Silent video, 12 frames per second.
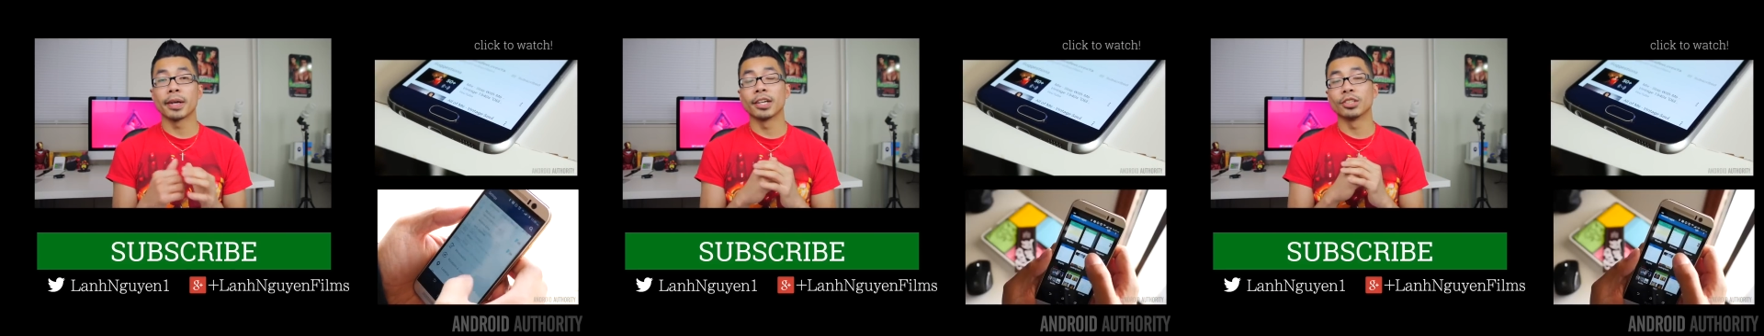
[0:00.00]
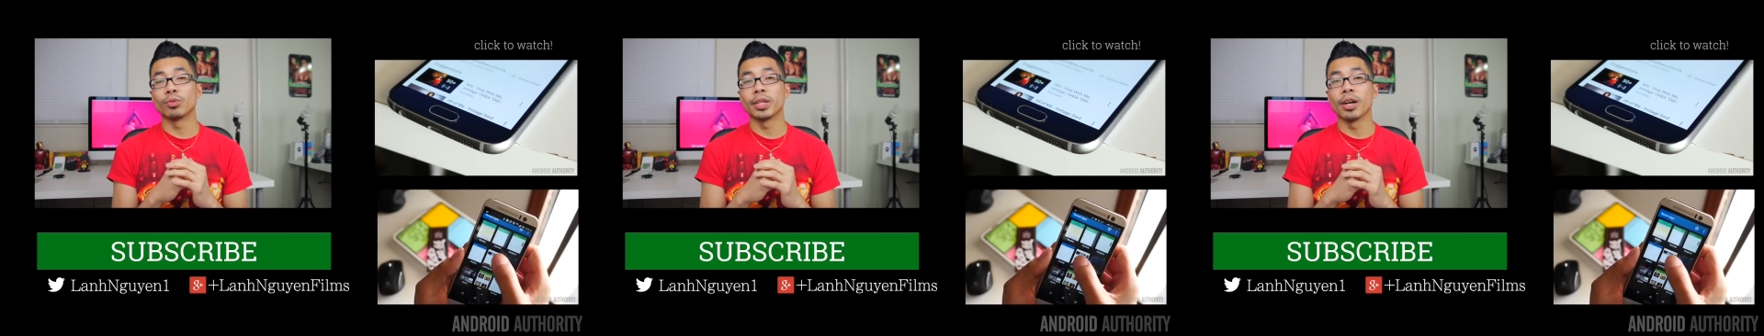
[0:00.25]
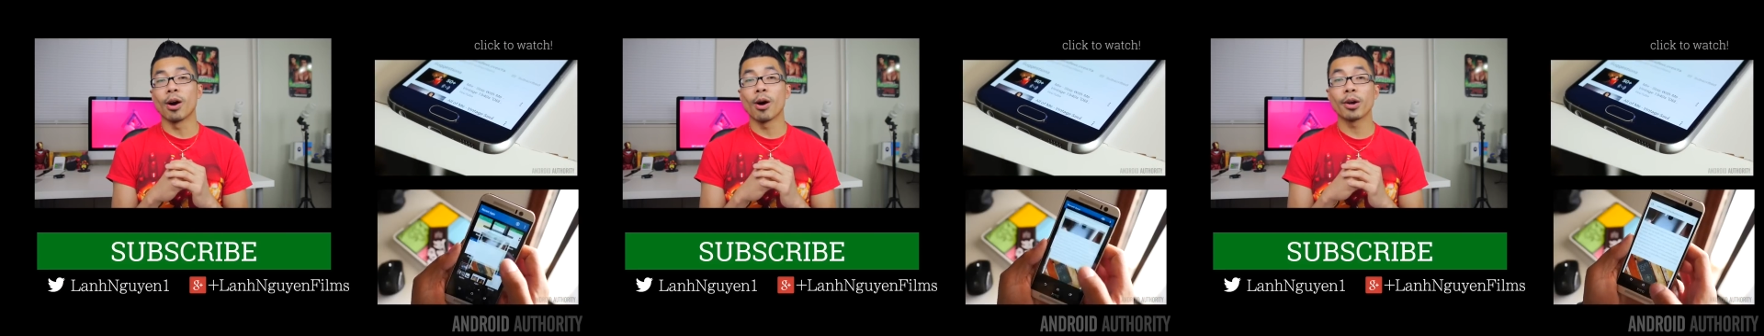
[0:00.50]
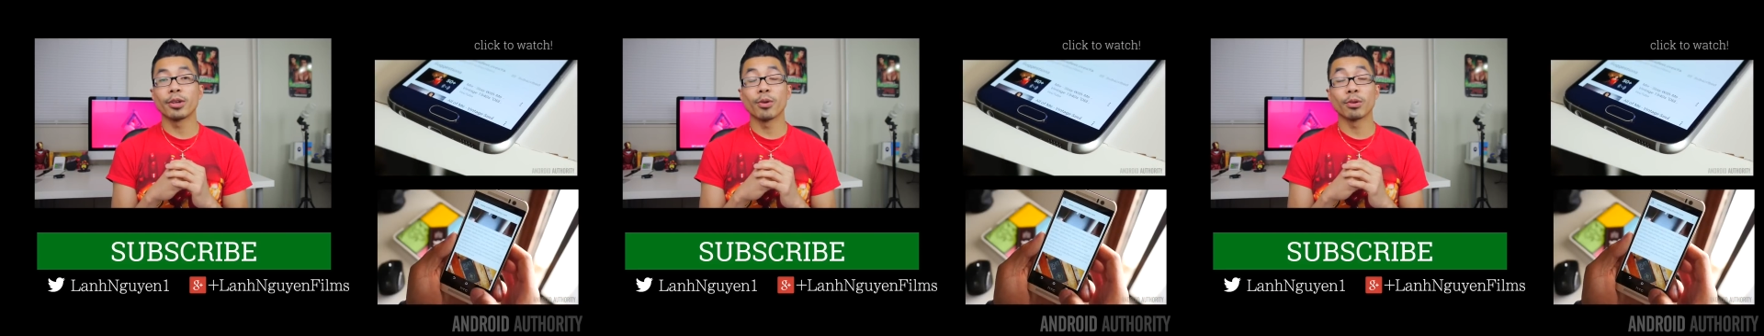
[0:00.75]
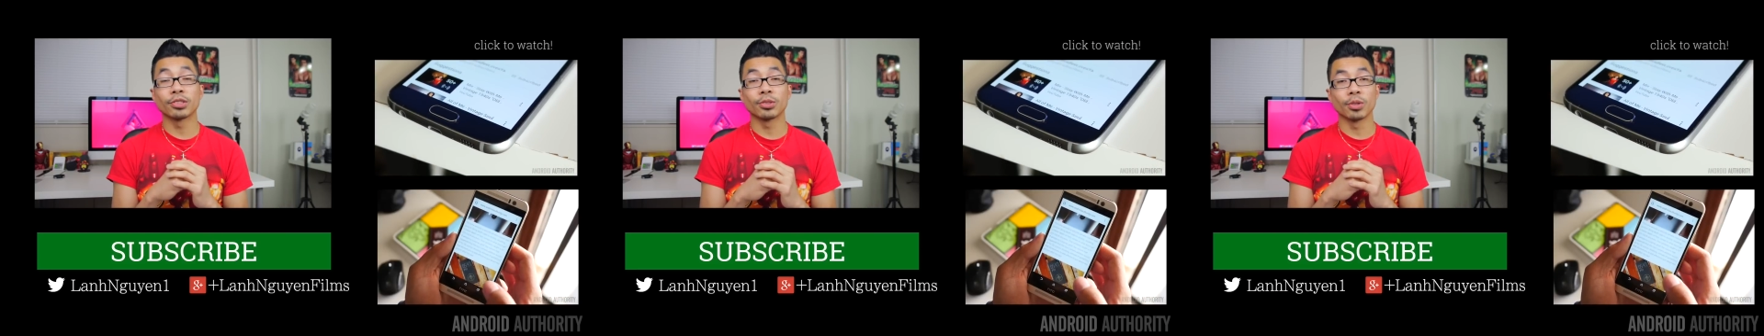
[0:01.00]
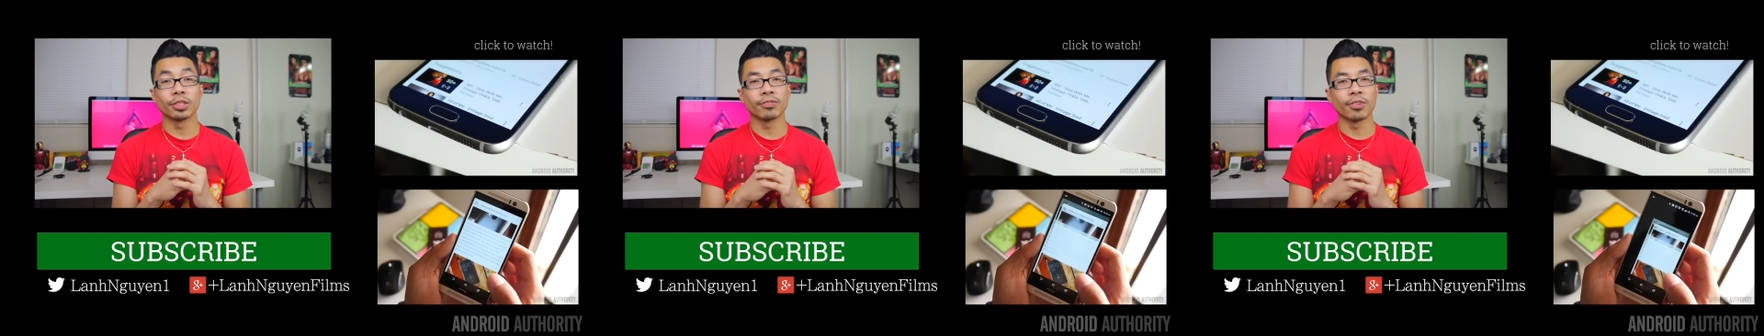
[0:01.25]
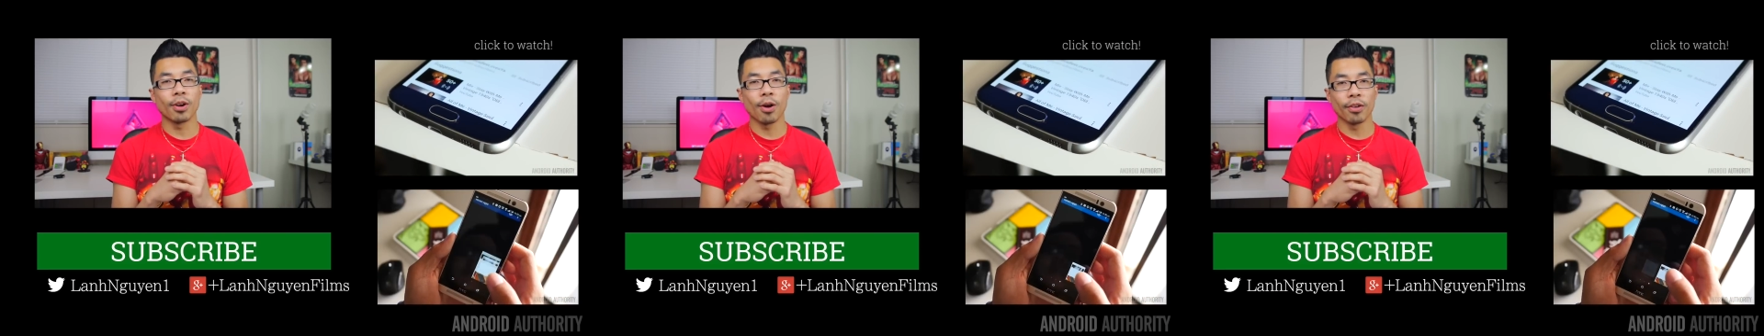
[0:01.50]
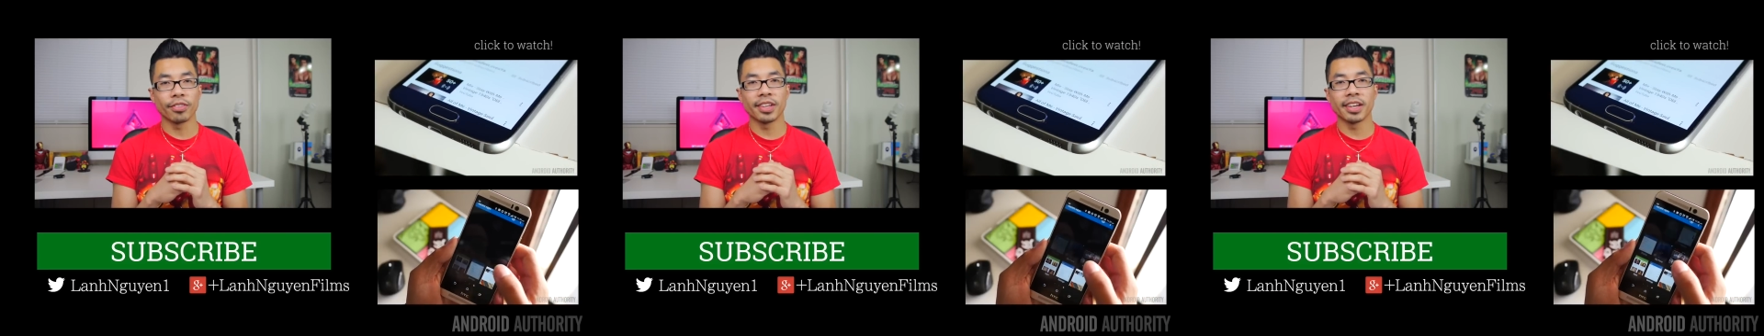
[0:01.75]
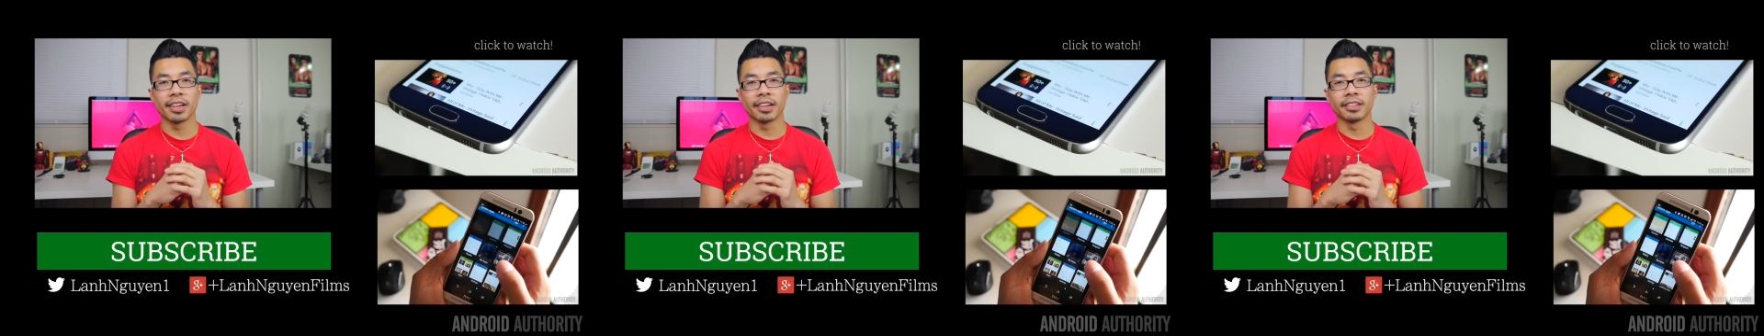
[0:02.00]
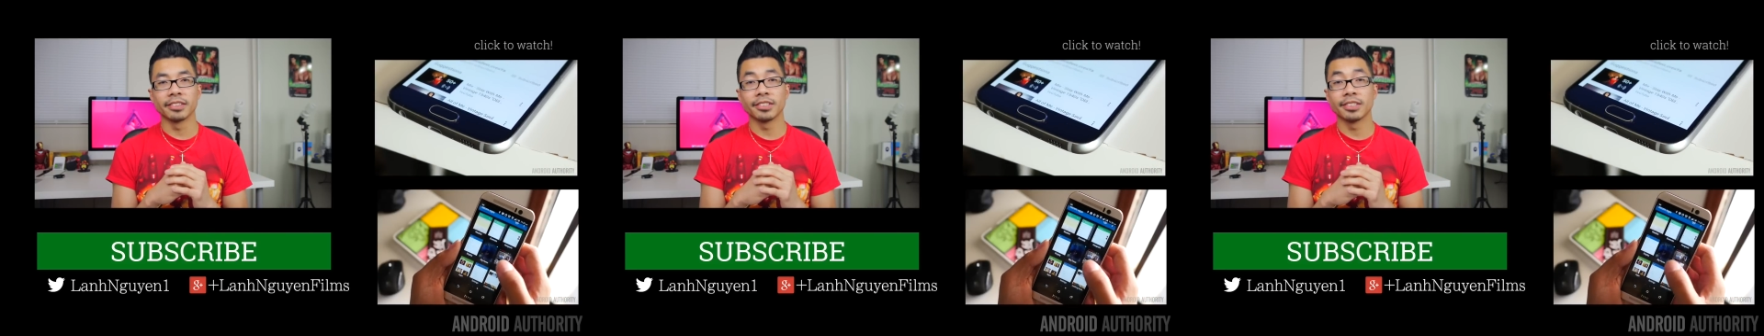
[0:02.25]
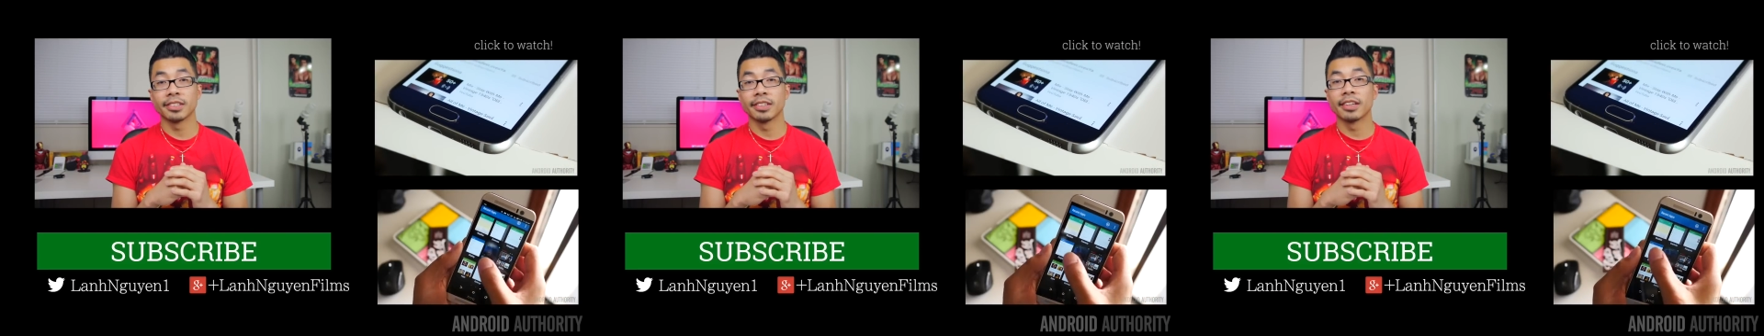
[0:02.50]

because we are your source for all things